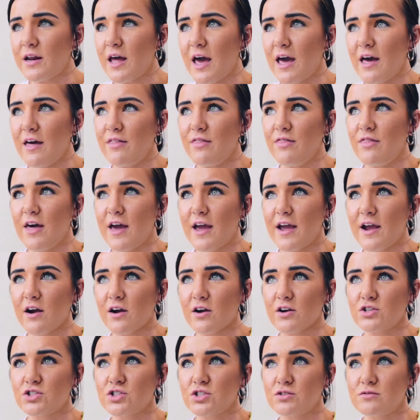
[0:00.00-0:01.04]
and they
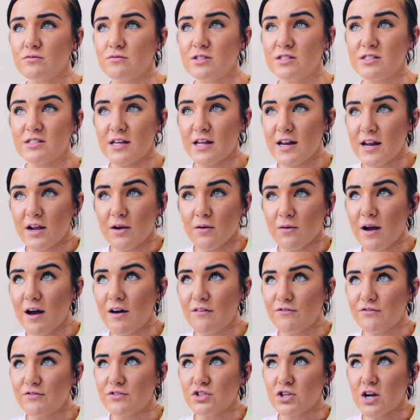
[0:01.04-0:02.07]
are sitting
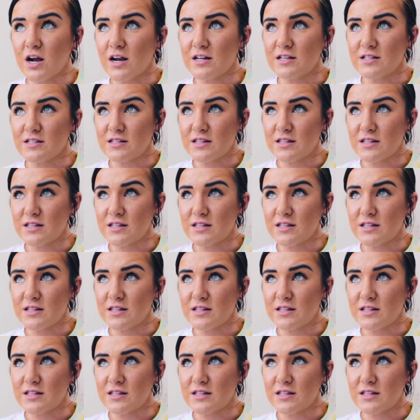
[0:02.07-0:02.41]
around trying